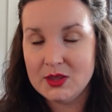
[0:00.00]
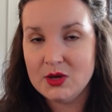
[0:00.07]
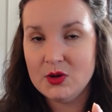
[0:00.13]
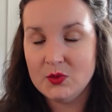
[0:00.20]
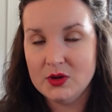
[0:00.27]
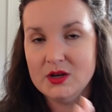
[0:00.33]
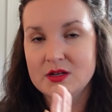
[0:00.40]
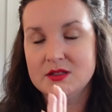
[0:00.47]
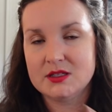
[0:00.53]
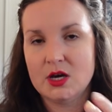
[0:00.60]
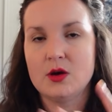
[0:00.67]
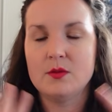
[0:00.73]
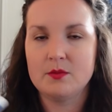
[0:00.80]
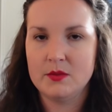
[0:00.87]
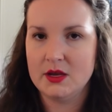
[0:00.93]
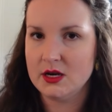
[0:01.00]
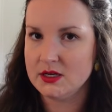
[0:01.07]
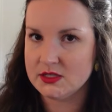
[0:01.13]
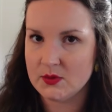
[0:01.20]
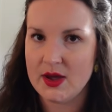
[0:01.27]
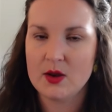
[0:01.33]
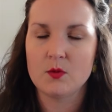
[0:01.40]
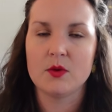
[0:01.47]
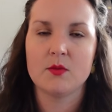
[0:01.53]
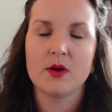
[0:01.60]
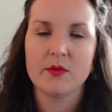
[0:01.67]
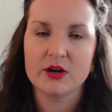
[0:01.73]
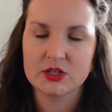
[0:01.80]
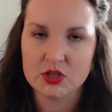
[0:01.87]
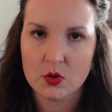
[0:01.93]
the words go. Mirrors away. And when my
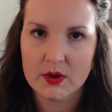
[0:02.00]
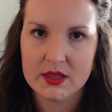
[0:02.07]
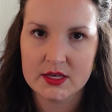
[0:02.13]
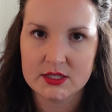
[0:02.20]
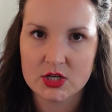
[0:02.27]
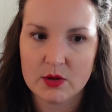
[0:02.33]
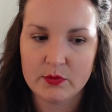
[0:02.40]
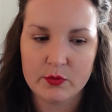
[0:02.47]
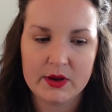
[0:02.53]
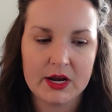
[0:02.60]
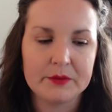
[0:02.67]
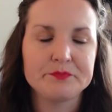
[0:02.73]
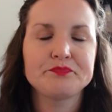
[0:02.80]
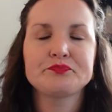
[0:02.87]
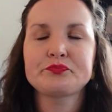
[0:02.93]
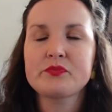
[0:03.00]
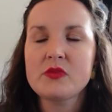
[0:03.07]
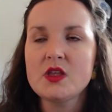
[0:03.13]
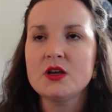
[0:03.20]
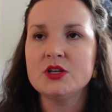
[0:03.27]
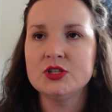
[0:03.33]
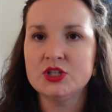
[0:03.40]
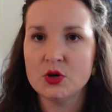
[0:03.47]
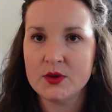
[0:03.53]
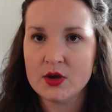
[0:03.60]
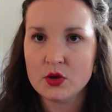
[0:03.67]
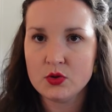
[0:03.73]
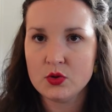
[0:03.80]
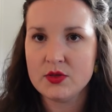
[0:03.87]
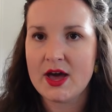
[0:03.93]
mirrors go away, they stop repeating. So we
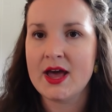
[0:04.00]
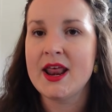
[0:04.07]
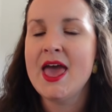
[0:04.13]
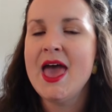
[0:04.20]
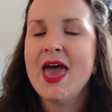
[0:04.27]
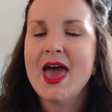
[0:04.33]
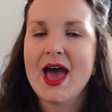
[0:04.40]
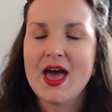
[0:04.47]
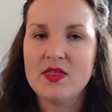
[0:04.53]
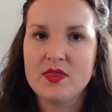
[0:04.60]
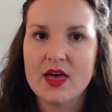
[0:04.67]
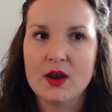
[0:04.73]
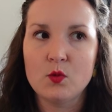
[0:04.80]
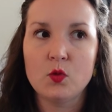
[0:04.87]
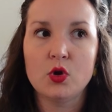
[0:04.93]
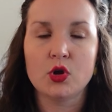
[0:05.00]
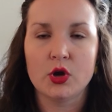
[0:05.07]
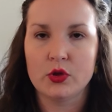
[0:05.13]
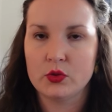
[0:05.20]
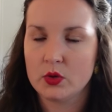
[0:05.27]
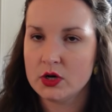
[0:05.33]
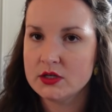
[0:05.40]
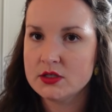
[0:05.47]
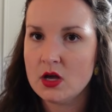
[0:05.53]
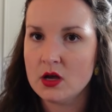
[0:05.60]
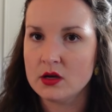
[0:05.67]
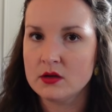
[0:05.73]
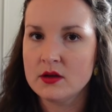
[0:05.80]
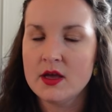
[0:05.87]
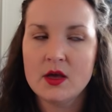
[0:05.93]
go through that, and then we'll go through our
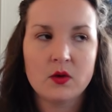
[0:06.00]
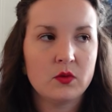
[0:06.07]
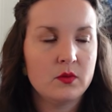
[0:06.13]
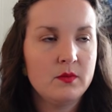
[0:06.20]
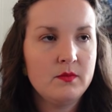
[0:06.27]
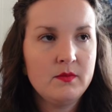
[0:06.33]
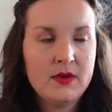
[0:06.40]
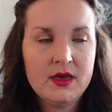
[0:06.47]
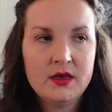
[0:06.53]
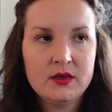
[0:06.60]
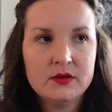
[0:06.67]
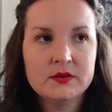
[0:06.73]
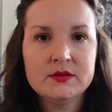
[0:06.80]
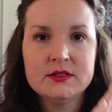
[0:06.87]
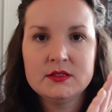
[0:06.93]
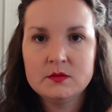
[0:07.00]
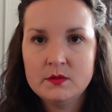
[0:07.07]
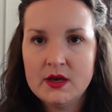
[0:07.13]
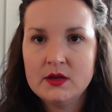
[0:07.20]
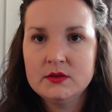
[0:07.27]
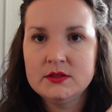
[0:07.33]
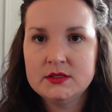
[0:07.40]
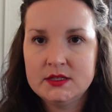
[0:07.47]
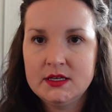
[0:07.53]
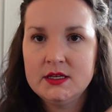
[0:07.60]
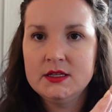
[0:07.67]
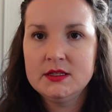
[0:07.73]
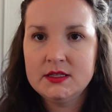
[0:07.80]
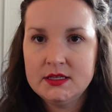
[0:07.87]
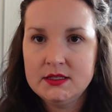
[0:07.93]
song. Mouse,
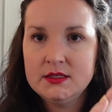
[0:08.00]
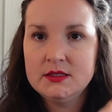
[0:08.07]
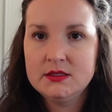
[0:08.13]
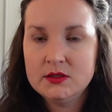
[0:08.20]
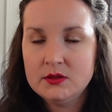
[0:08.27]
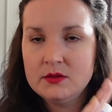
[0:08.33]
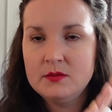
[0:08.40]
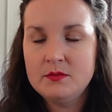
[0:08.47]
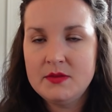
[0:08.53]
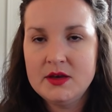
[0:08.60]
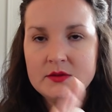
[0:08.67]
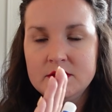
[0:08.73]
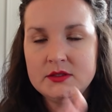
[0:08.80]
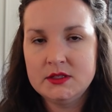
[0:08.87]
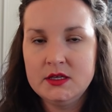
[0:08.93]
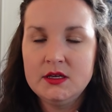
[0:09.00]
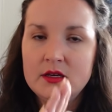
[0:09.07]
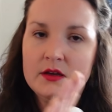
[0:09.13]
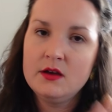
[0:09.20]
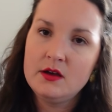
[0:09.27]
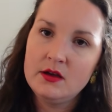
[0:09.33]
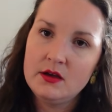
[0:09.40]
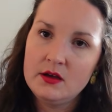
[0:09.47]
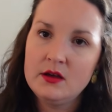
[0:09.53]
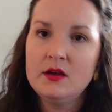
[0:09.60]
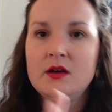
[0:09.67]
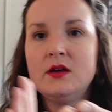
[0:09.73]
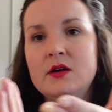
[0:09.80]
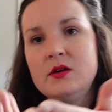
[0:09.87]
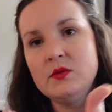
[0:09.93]
mousey, little mousey,
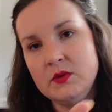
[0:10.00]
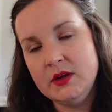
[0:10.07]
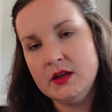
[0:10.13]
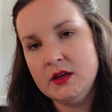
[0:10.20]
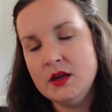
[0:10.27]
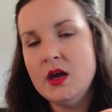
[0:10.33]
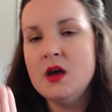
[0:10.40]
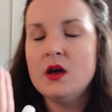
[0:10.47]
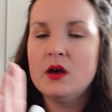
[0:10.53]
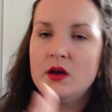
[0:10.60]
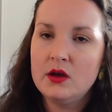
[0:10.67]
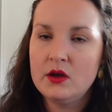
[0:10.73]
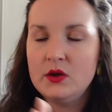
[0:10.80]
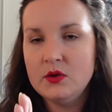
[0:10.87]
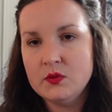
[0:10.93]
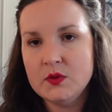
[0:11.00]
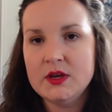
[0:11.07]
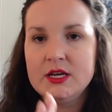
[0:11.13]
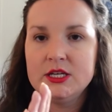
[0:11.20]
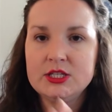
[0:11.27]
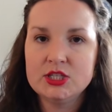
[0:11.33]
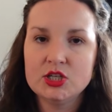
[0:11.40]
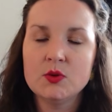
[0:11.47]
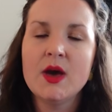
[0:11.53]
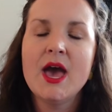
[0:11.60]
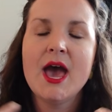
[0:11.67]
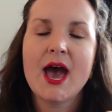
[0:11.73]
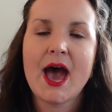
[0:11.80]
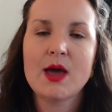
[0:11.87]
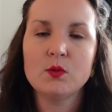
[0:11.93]
hurry, hurry, do.
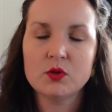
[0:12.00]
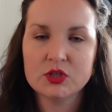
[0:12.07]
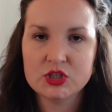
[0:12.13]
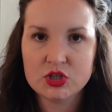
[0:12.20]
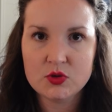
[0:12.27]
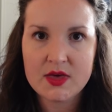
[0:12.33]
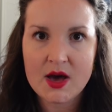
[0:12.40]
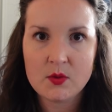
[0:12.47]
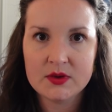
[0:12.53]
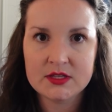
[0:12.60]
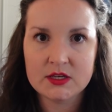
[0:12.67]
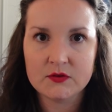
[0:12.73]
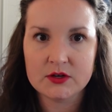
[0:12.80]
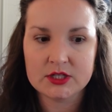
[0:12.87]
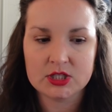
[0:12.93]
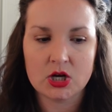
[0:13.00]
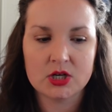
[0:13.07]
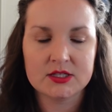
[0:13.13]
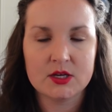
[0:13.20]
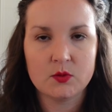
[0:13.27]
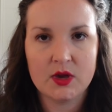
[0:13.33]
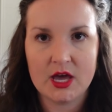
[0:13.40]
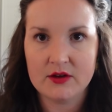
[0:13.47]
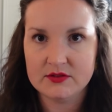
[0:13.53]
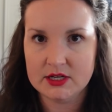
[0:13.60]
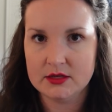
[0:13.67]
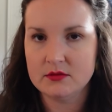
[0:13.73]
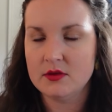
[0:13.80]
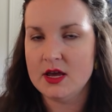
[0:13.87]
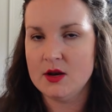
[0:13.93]
And we'll do that with different songs that we have
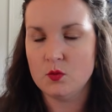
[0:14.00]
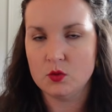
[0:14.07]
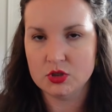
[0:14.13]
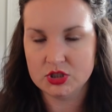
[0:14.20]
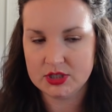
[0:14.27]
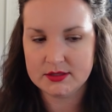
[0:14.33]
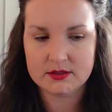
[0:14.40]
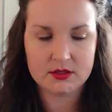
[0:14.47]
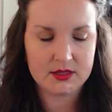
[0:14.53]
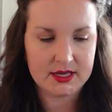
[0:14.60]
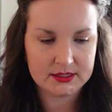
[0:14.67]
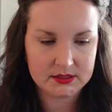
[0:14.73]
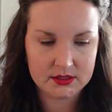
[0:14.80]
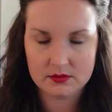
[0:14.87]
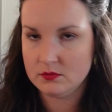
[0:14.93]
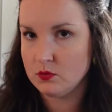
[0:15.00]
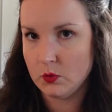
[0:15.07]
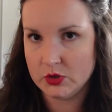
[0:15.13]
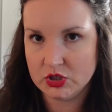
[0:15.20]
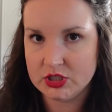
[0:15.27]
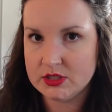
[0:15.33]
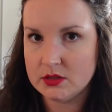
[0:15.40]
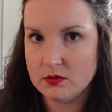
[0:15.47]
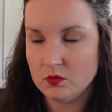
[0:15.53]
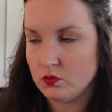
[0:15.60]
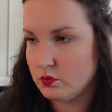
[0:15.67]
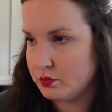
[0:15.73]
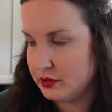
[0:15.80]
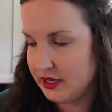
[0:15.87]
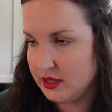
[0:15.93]
done. And we'll just, that's it. We're just
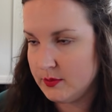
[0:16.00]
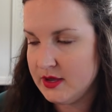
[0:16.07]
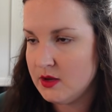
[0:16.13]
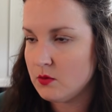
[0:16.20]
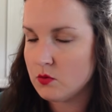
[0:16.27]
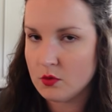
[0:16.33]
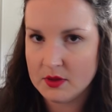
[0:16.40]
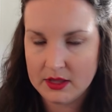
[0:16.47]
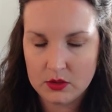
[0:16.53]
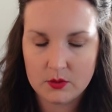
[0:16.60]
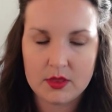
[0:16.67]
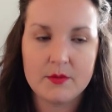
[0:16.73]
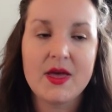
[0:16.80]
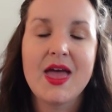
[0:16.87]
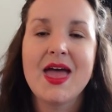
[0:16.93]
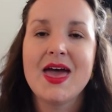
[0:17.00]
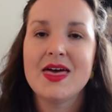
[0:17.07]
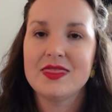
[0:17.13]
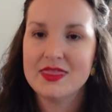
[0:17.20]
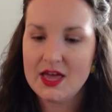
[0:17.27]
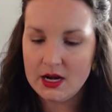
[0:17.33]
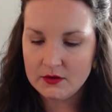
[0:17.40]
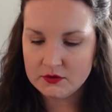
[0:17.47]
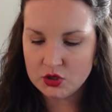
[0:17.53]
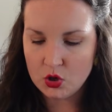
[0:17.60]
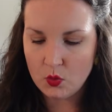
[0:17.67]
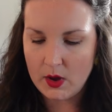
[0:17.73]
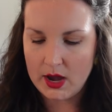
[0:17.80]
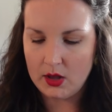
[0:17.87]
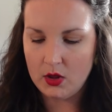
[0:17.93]
playing the beat, we're playing the rhythm. Then after
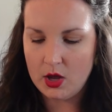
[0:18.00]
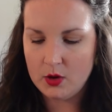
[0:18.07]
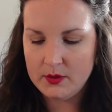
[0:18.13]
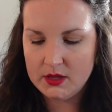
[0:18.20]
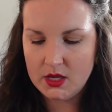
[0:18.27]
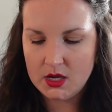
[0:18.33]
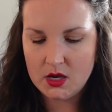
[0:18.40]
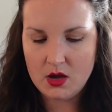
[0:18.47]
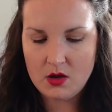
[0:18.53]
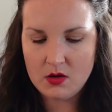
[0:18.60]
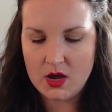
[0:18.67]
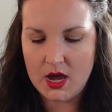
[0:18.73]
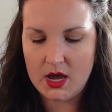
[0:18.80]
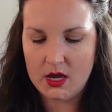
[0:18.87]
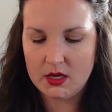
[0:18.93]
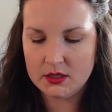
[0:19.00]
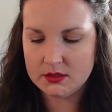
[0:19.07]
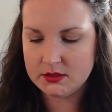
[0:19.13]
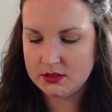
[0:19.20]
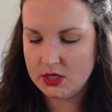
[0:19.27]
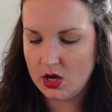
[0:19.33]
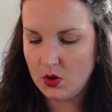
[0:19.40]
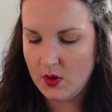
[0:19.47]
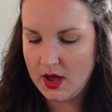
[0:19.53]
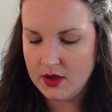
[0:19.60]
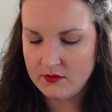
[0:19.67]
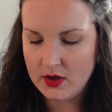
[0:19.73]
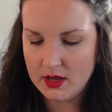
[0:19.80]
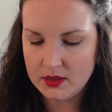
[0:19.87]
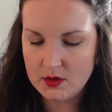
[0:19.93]
a while, I'll be like, okay, so
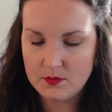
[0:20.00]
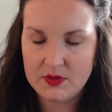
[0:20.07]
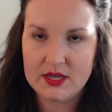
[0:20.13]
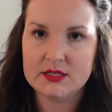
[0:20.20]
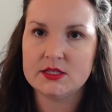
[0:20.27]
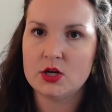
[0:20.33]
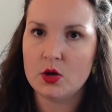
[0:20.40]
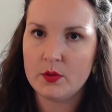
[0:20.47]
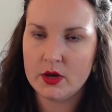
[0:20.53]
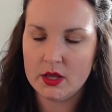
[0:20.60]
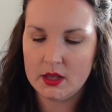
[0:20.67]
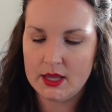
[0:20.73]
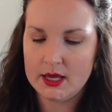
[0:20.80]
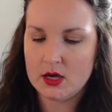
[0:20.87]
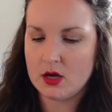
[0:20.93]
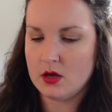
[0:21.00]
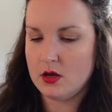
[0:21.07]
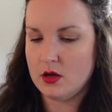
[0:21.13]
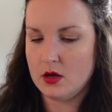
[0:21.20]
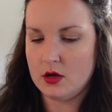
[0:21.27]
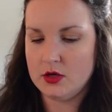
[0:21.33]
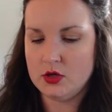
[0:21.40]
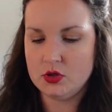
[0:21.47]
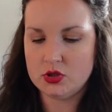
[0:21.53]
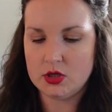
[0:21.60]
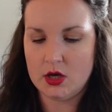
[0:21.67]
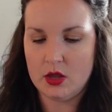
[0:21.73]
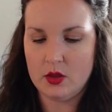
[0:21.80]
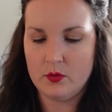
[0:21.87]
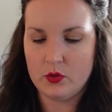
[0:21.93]
I've got the beats, and I'll put, like, usually
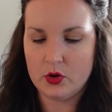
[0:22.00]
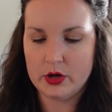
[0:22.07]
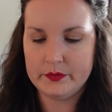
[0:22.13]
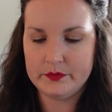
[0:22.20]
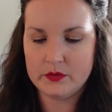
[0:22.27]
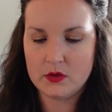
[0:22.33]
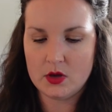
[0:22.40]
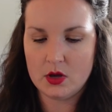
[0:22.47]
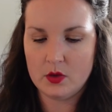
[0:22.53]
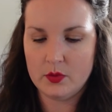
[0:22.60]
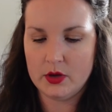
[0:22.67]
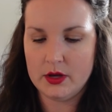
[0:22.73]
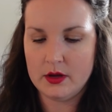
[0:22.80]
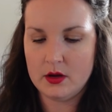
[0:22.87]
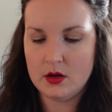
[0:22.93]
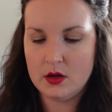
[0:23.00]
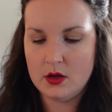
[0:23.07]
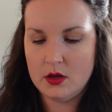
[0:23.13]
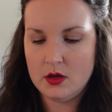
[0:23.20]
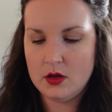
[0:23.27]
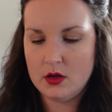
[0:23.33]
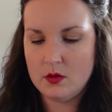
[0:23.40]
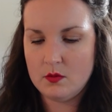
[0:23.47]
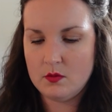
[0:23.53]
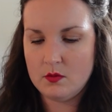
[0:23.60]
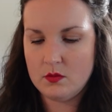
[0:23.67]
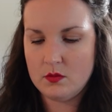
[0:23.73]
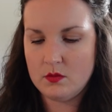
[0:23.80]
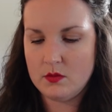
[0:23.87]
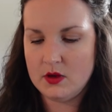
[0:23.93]
on the board, I'll put
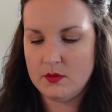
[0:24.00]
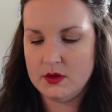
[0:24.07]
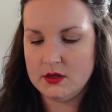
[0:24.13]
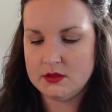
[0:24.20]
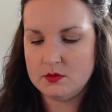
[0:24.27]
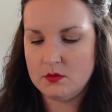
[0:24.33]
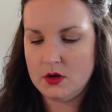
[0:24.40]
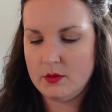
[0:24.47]
my beats.